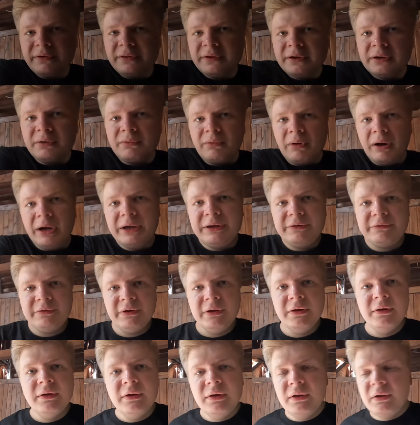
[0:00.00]
everything right,
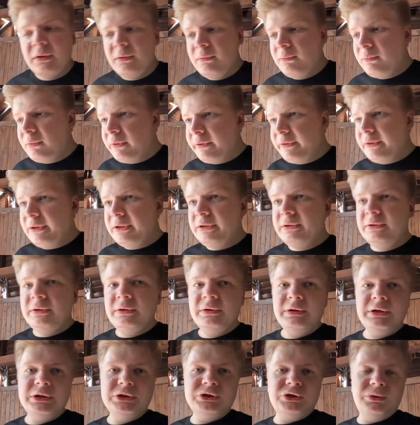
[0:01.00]
well
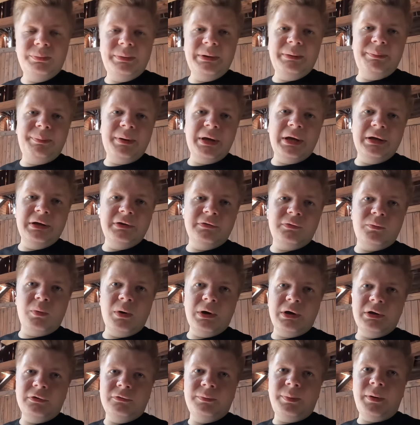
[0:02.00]
then they should be paid as
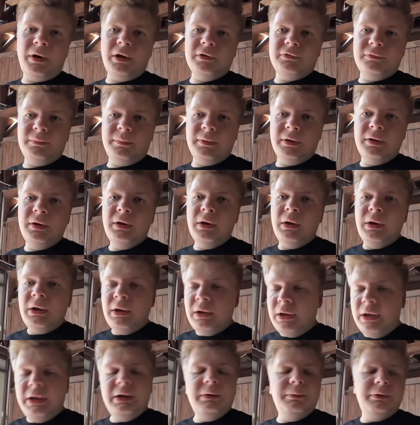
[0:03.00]
quick as possible.
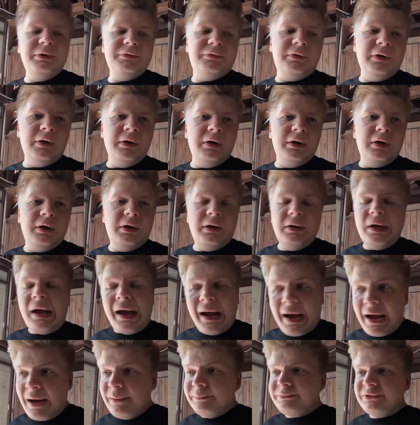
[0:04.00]
Anyways,
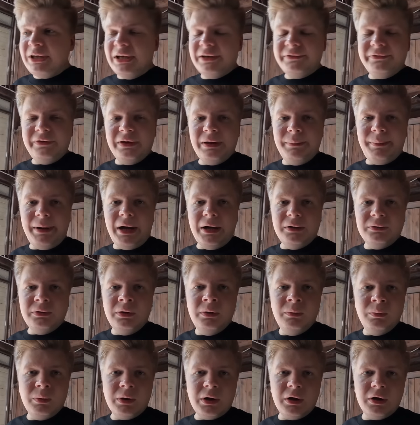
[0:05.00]
I'm texting about,
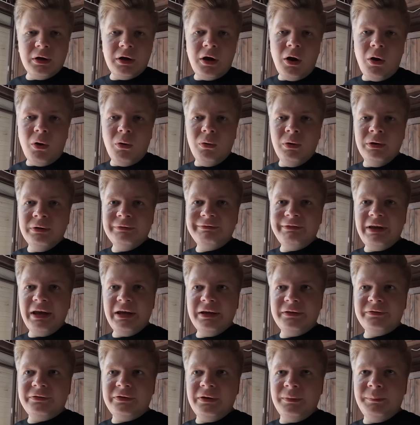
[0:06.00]
we're gonna go
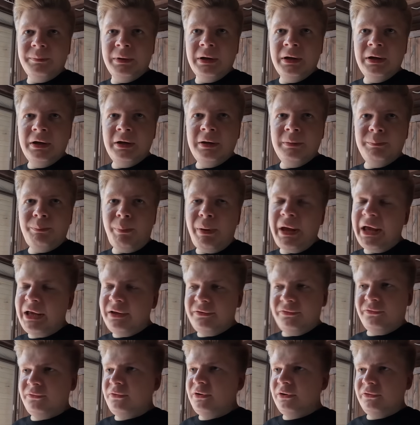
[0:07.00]
take some
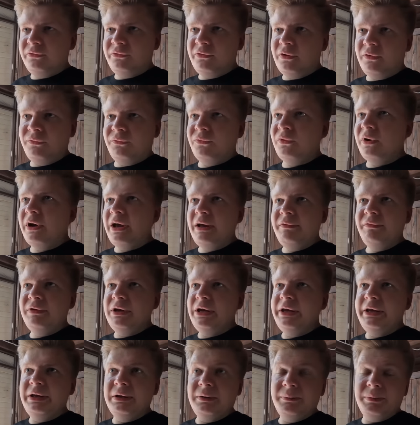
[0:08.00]
pastry stuff for
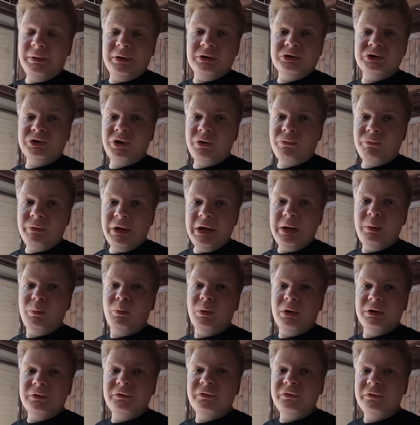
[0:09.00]
Evelina, because she really
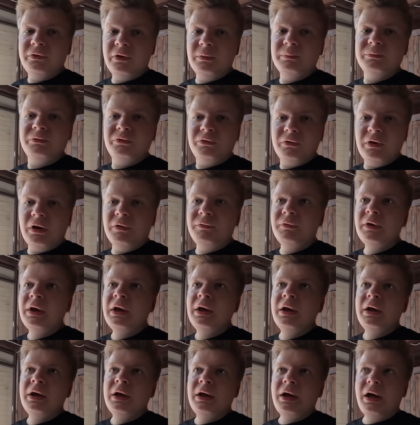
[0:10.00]
wants some stuff
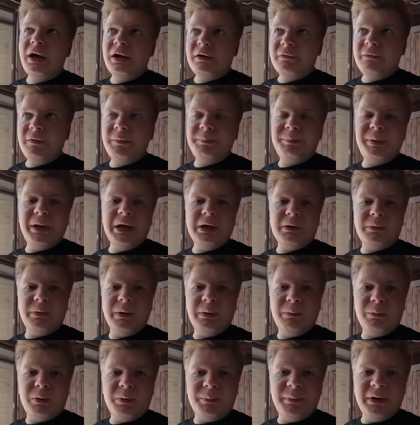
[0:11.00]
out of a
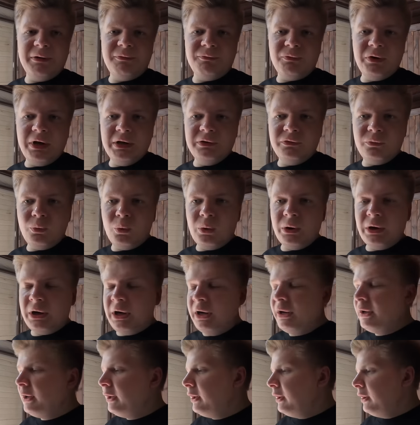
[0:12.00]
bakery where my friends
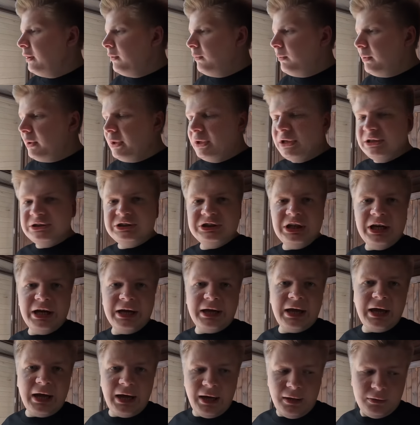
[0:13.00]
work. We're gonna
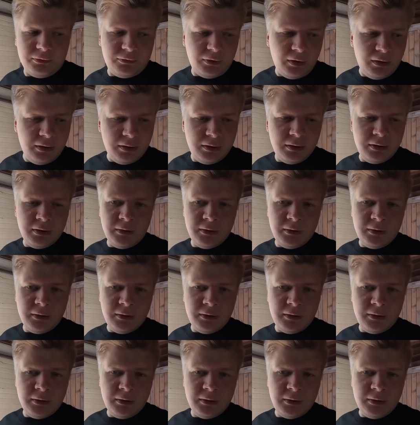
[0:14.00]
check out.